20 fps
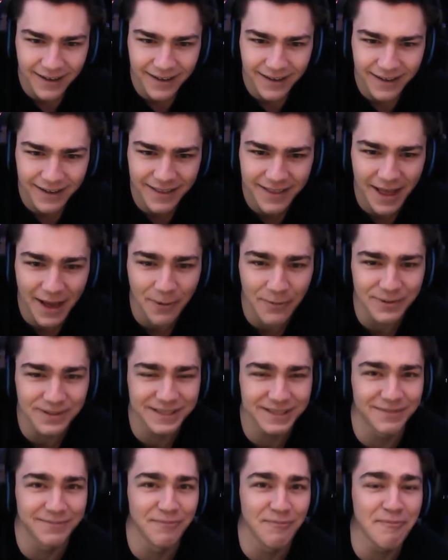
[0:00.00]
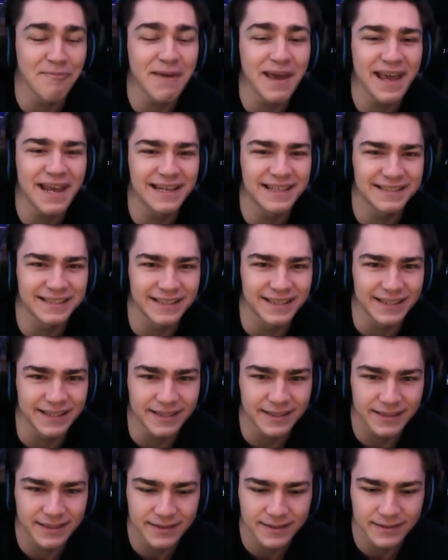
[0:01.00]
That was
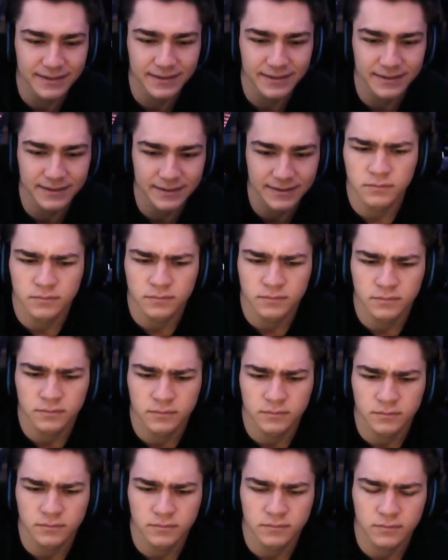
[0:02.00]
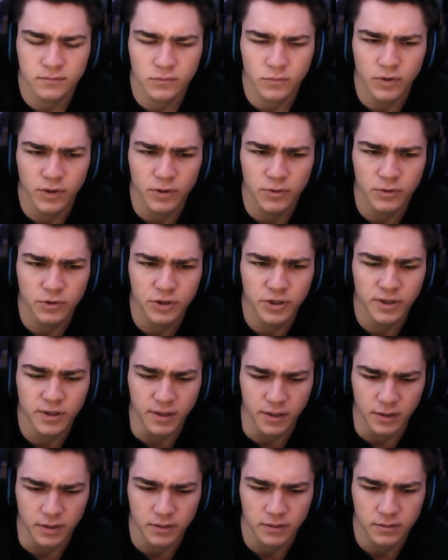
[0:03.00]
amazing! Wait, who'd she
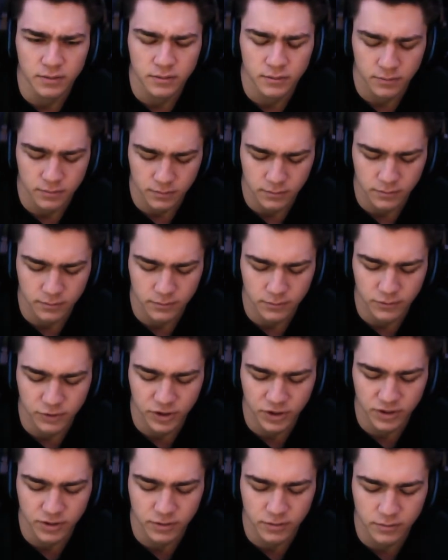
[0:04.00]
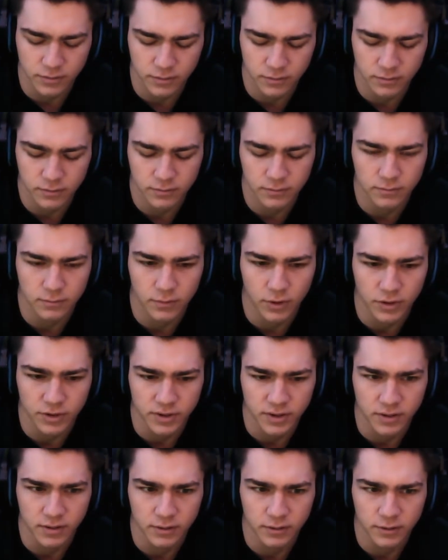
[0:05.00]
eat? Just
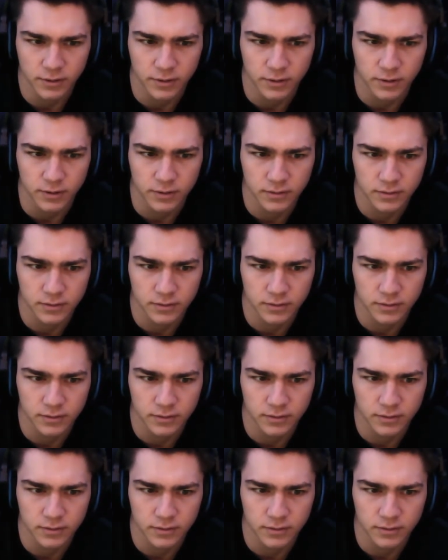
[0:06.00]
Marcel, or...?